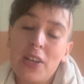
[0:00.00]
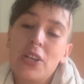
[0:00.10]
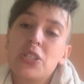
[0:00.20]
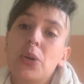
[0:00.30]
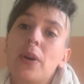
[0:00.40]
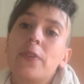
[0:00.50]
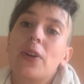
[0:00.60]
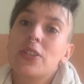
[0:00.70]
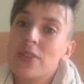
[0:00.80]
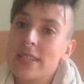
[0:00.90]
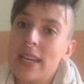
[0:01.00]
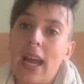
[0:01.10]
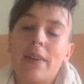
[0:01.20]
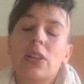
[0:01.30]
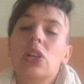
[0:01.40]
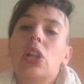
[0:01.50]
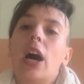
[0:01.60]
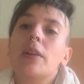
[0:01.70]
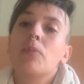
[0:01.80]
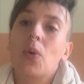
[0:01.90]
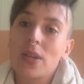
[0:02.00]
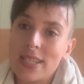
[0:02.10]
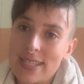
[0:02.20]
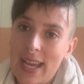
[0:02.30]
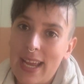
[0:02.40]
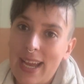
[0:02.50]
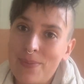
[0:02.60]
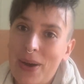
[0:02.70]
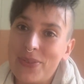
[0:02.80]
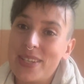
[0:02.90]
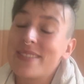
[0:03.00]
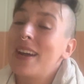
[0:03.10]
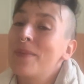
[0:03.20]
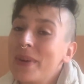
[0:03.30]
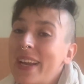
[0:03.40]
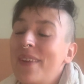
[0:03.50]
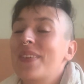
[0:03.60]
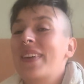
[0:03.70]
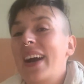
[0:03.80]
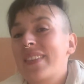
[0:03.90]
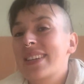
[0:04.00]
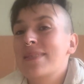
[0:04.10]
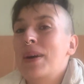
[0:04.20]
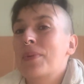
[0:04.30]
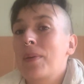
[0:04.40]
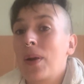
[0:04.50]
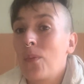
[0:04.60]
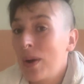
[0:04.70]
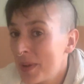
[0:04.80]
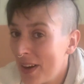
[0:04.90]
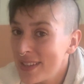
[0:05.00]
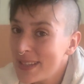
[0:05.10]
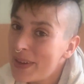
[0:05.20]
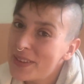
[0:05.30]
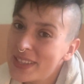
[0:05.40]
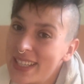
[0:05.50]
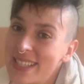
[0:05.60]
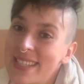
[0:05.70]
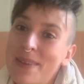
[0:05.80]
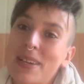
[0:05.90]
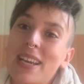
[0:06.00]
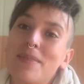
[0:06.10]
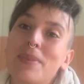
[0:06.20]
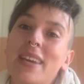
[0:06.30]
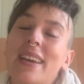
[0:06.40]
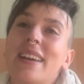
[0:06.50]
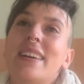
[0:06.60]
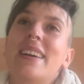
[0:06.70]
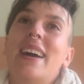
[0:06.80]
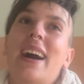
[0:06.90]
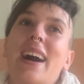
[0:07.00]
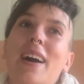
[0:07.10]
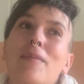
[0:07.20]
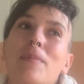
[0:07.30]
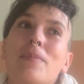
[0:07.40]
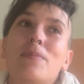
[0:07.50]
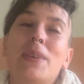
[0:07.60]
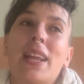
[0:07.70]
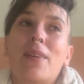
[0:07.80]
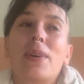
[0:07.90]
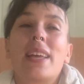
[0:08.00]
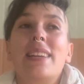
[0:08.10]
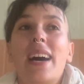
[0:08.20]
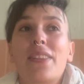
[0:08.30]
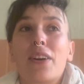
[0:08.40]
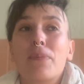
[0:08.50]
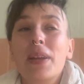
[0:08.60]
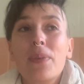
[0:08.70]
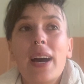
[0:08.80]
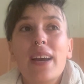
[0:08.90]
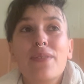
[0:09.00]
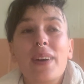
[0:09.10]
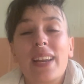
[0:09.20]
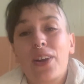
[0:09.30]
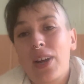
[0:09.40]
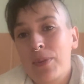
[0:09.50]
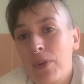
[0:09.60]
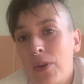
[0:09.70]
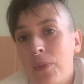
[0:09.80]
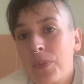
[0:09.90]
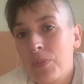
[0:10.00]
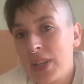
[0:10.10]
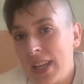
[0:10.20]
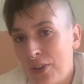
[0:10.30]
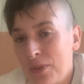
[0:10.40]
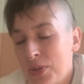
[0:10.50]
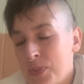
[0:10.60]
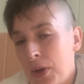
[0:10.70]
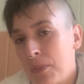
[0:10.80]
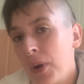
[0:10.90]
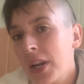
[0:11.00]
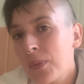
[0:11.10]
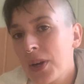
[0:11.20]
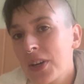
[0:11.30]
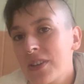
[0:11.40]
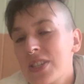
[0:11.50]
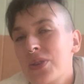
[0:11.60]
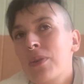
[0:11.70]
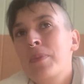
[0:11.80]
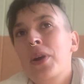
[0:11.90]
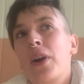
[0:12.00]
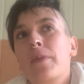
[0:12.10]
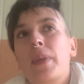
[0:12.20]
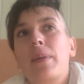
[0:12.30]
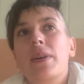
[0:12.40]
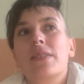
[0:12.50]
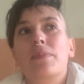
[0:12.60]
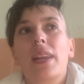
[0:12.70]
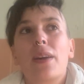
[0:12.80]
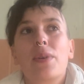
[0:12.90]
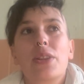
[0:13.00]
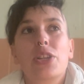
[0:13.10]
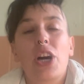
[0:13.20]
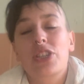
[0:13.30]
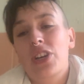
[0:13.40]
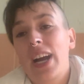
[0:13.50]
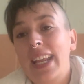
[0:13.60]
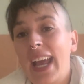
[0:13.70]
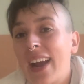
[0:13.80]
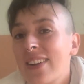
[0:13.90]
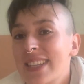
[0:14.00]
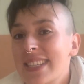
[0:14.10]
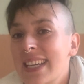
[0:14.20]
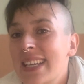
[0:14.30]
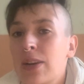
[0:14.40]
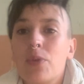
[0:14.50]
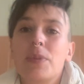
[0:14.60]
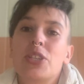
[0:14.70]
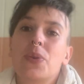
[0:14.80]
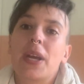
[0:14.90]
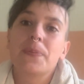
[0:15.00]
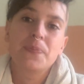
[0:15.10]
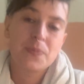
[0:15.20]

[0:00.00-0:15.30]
So if you're interested, I have a lot more to say about this topic. I'm going to be having some upcoming webinars about this. I'm going to be meeting with another midwife, an incredible prenatal and postpartum body worker to do a webinar. I'm also meeting with Dr. Heidi Aronson, and we'll be doing